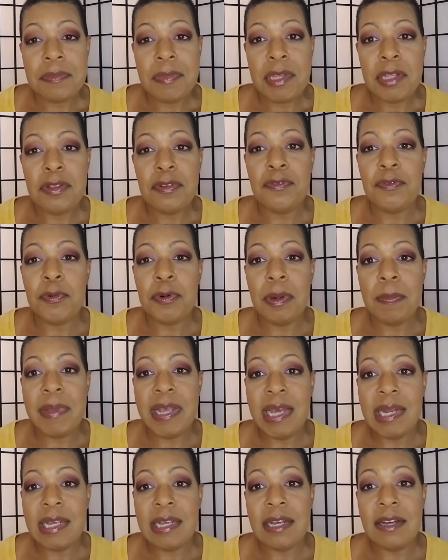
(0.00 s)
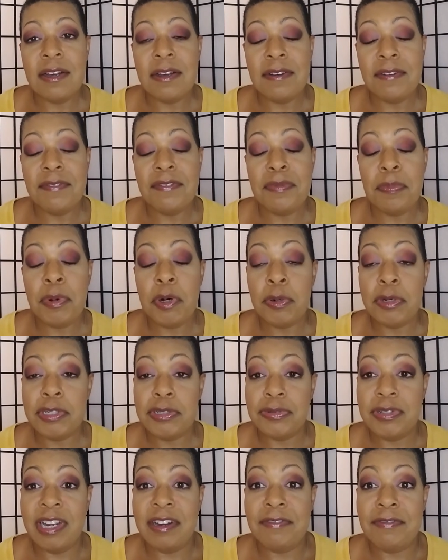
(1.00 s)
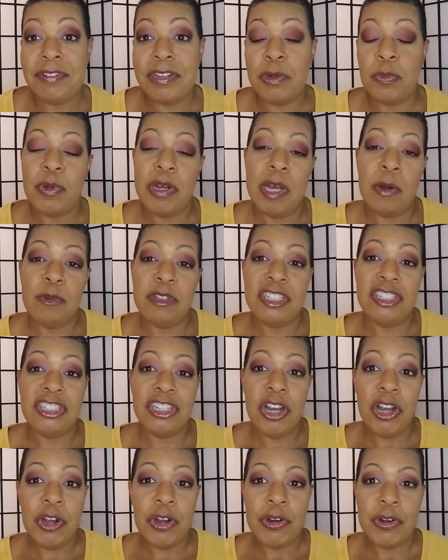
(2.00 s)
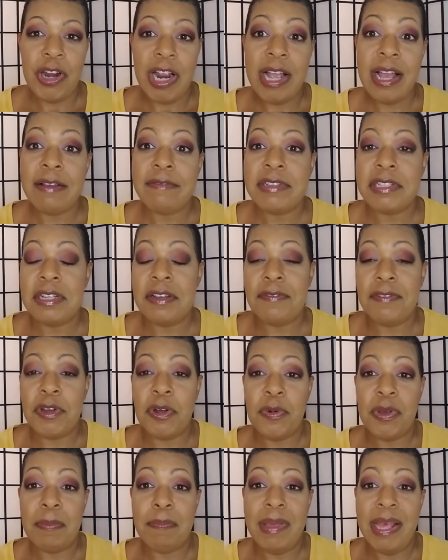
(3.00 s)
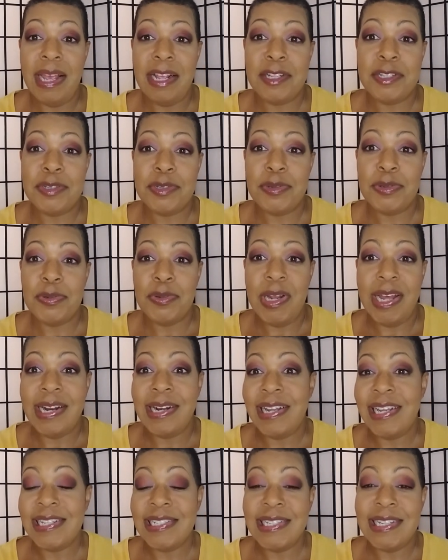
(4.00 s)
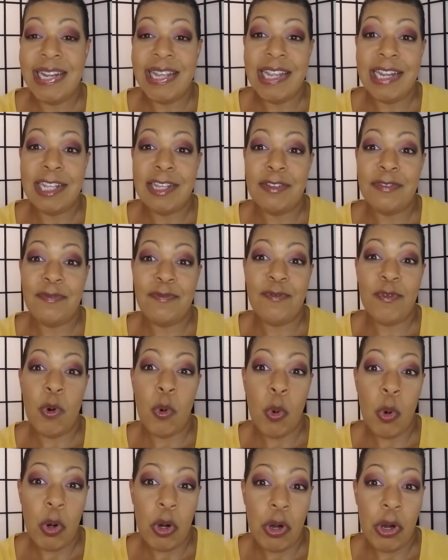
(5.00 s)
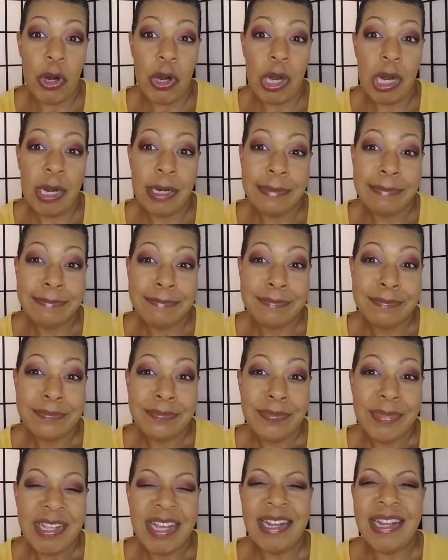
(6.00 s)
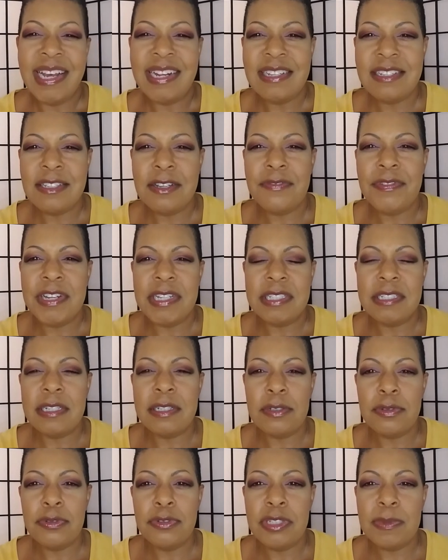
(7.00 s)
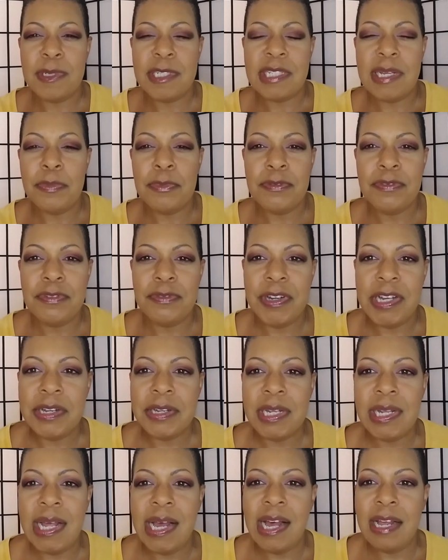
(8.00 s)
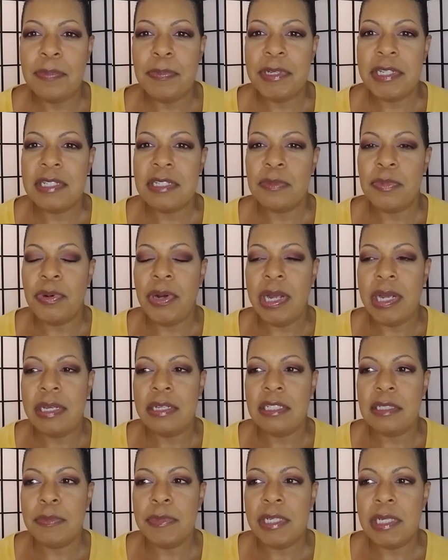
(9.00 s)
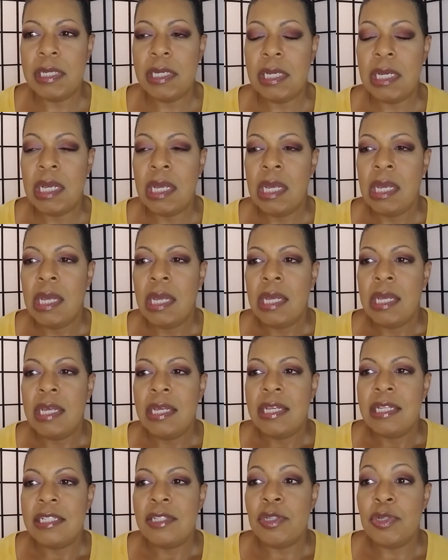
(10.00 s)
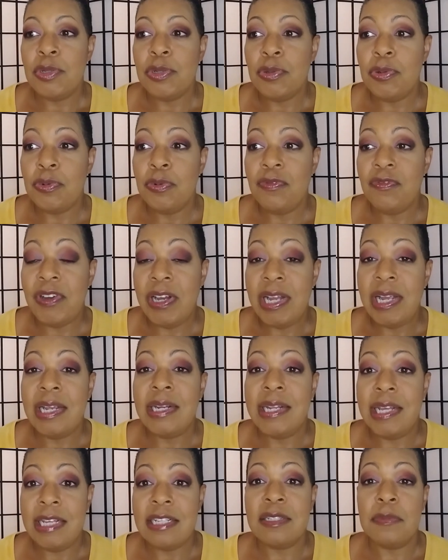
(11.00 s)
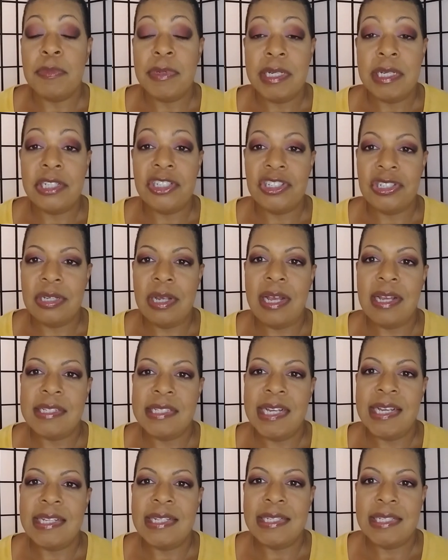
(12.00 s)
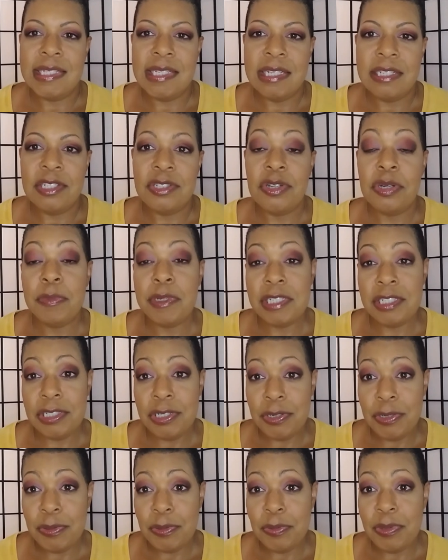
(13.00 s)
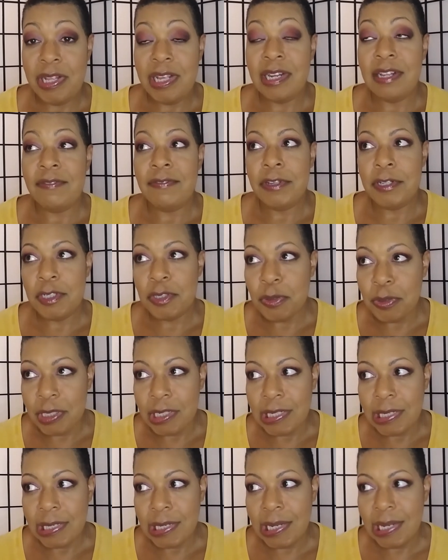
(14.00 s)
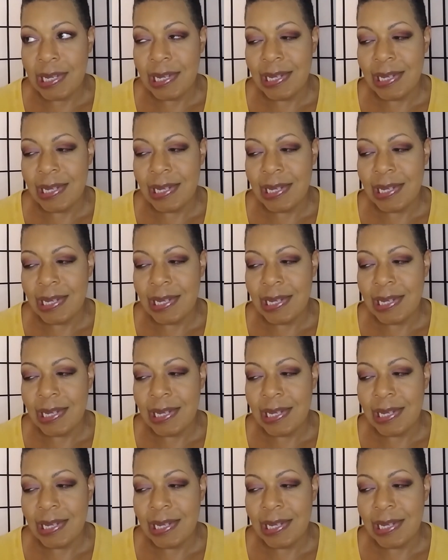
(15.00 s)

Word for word: the formatting of poetry I've written when I was younger. I have stuff going back to like 1984. A lot of stuff I did lose because I moved around a lot, but it surprised me to find as much as I did, so much so that eventually